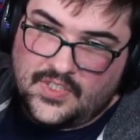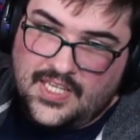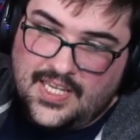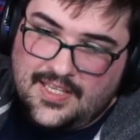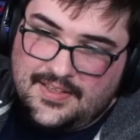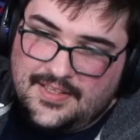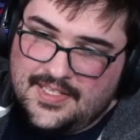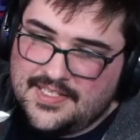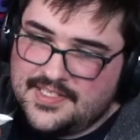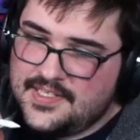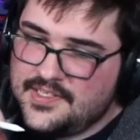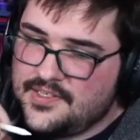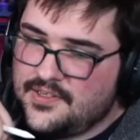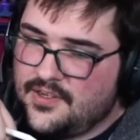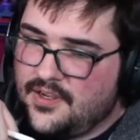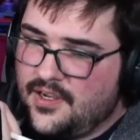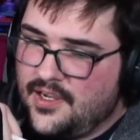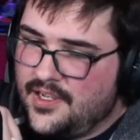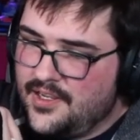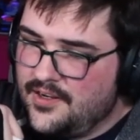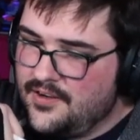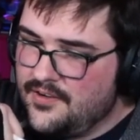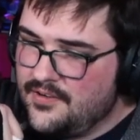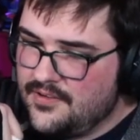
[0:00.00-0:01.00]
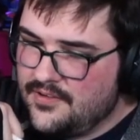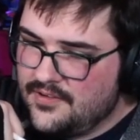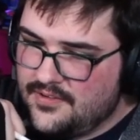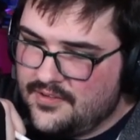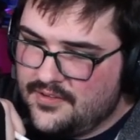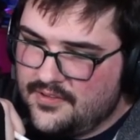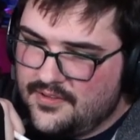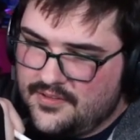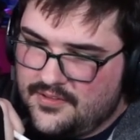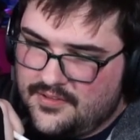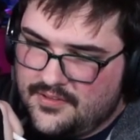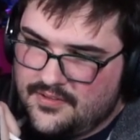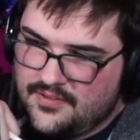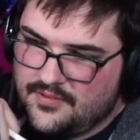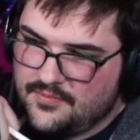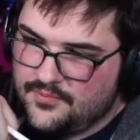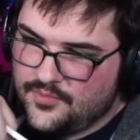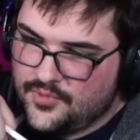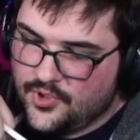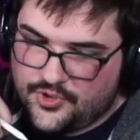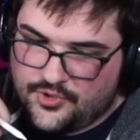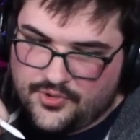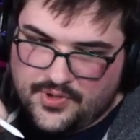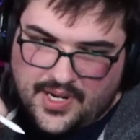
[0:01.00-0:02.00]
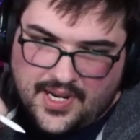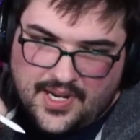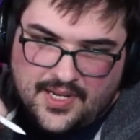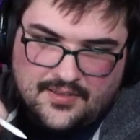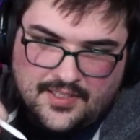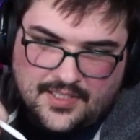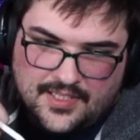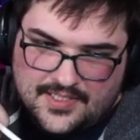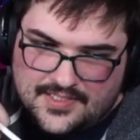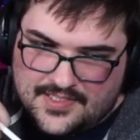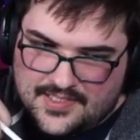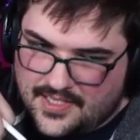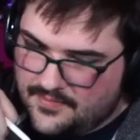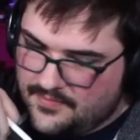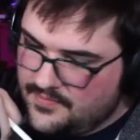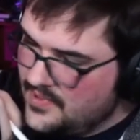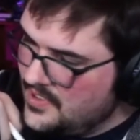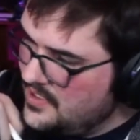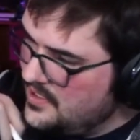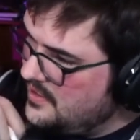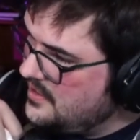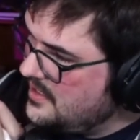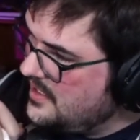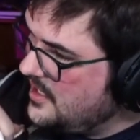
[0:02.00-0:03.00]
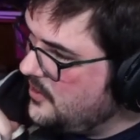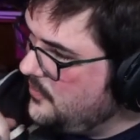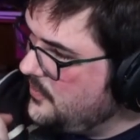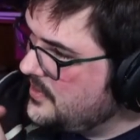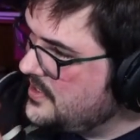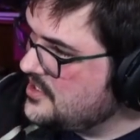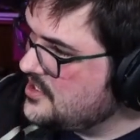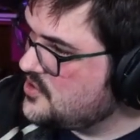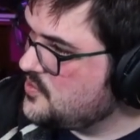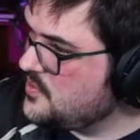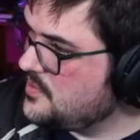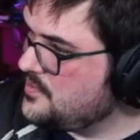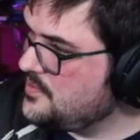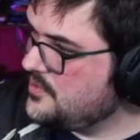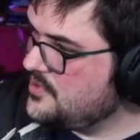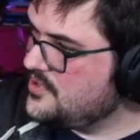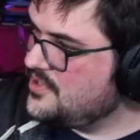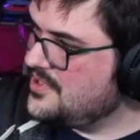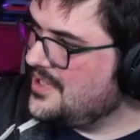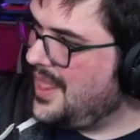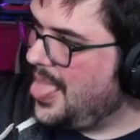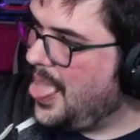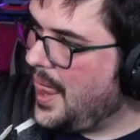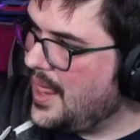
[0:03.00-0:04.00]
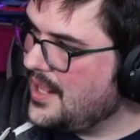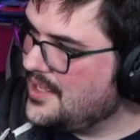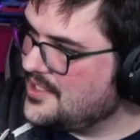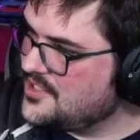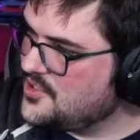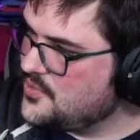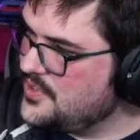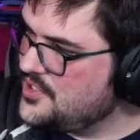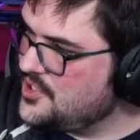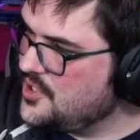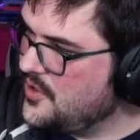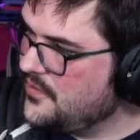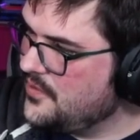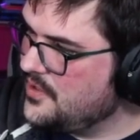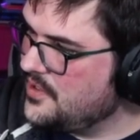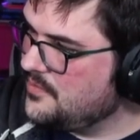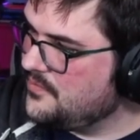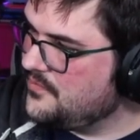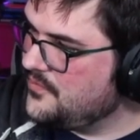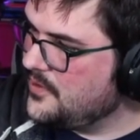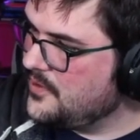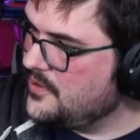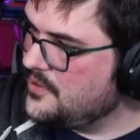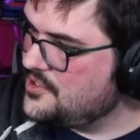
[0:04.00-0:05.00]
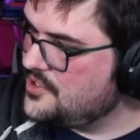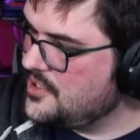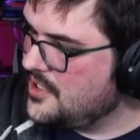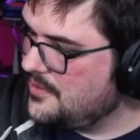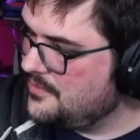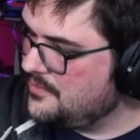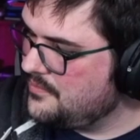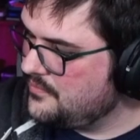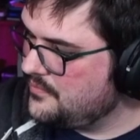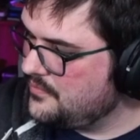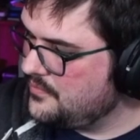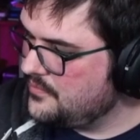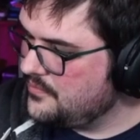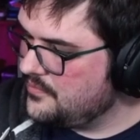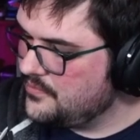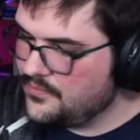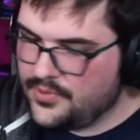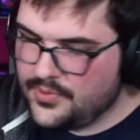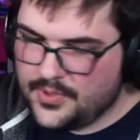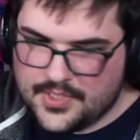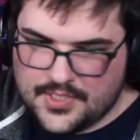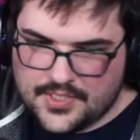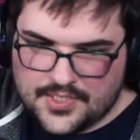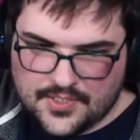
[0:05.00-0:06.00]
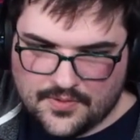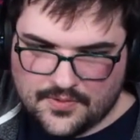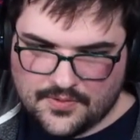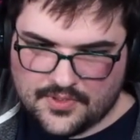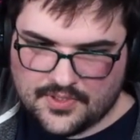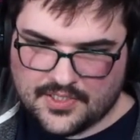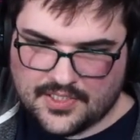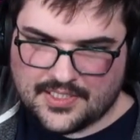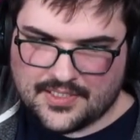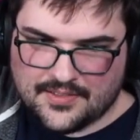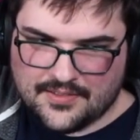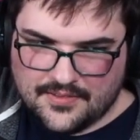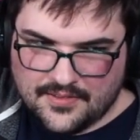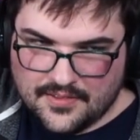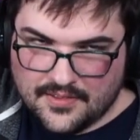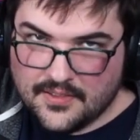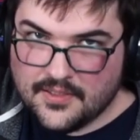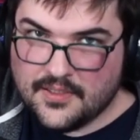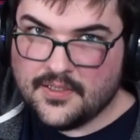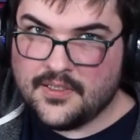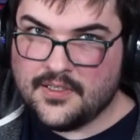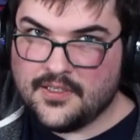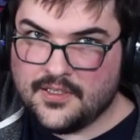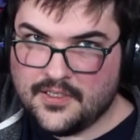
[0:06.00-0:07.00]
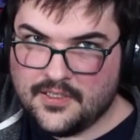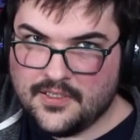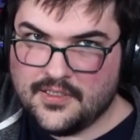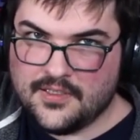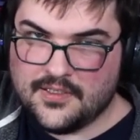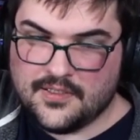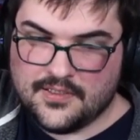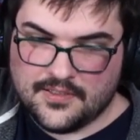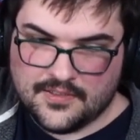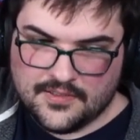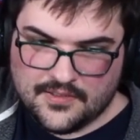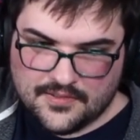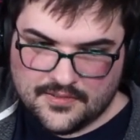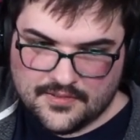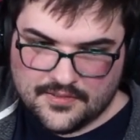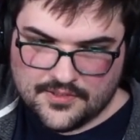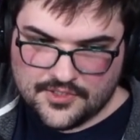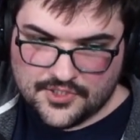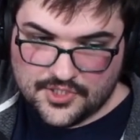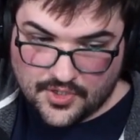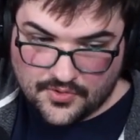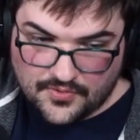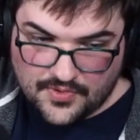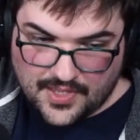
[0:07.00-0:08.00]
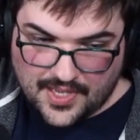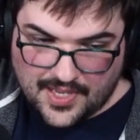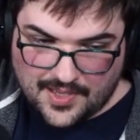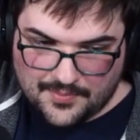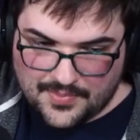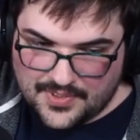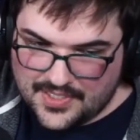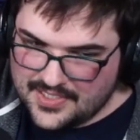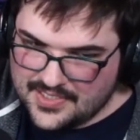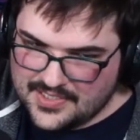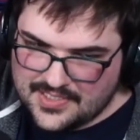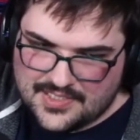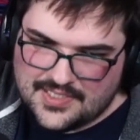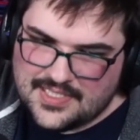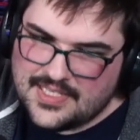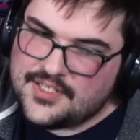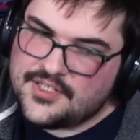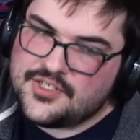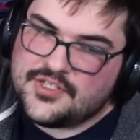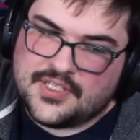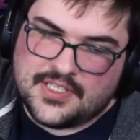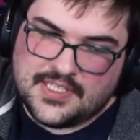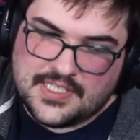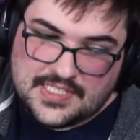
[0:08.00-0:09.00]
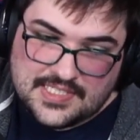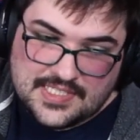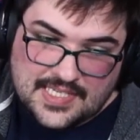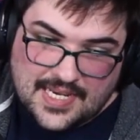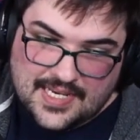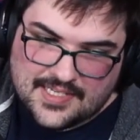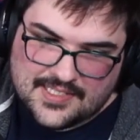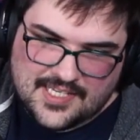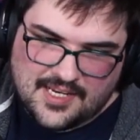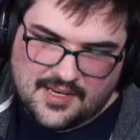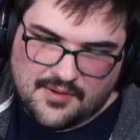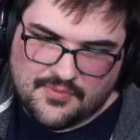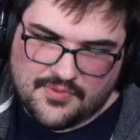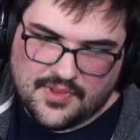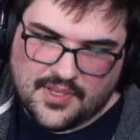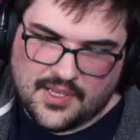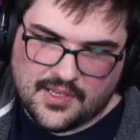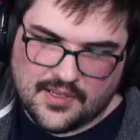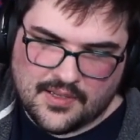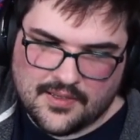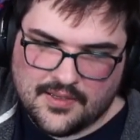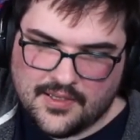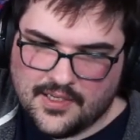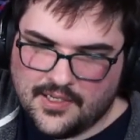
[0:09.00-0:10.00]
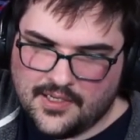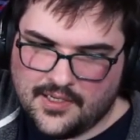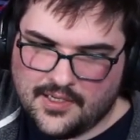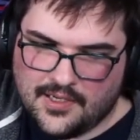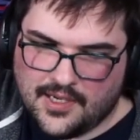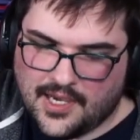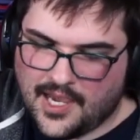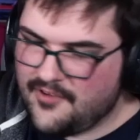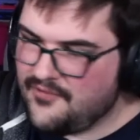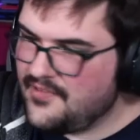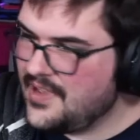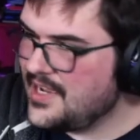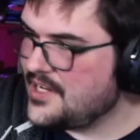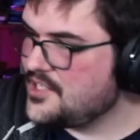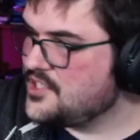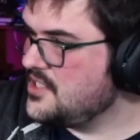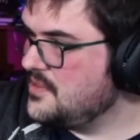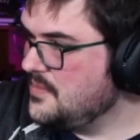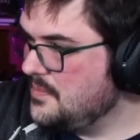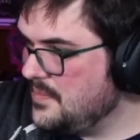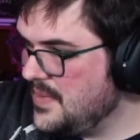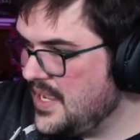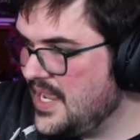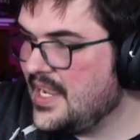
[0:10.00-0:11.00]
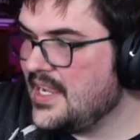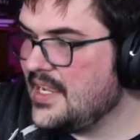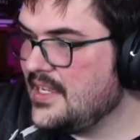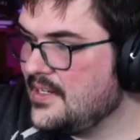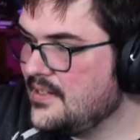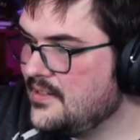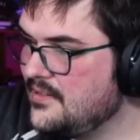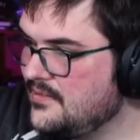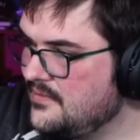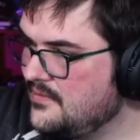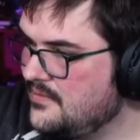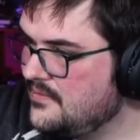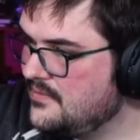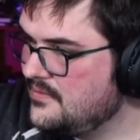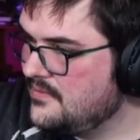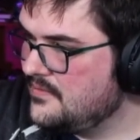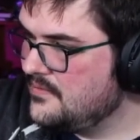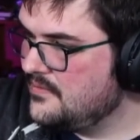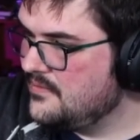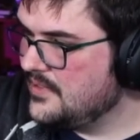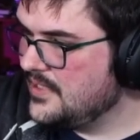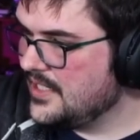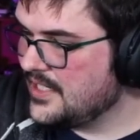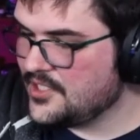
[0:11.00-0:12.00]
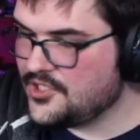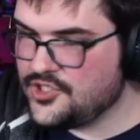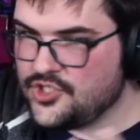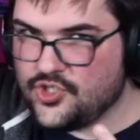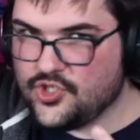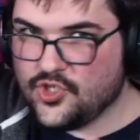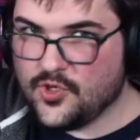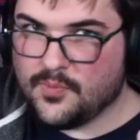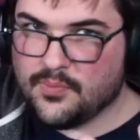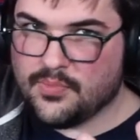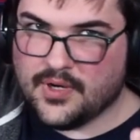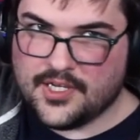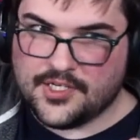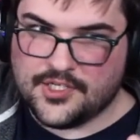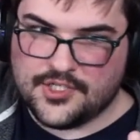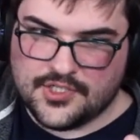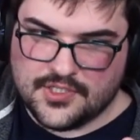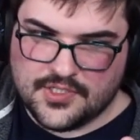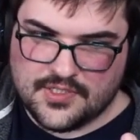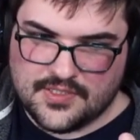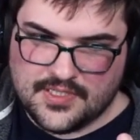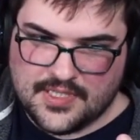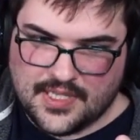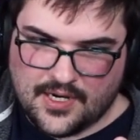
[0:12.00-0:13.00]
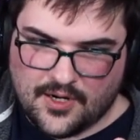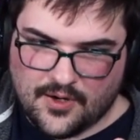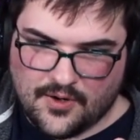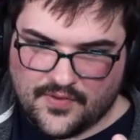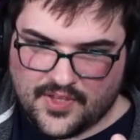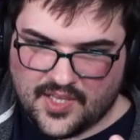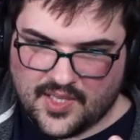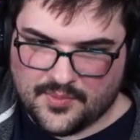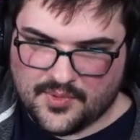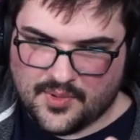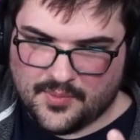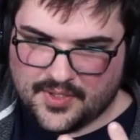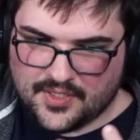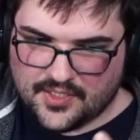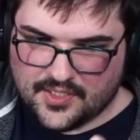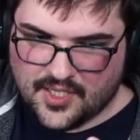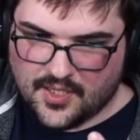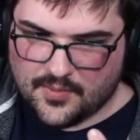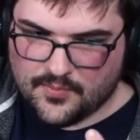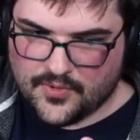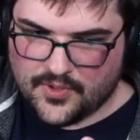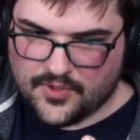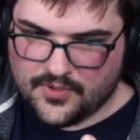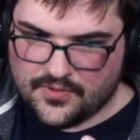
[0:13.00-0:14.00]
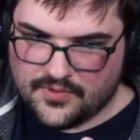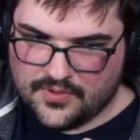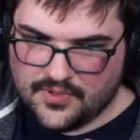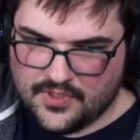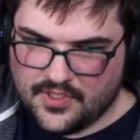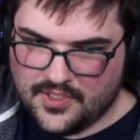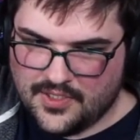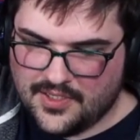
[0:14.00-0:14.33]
And this is on Procreate, like I said. And we can switch over to Photoshop pretty soon to like show that. But it's essentially the exact same thing. I've actually made like 2 brushes that are available on my Gumroad.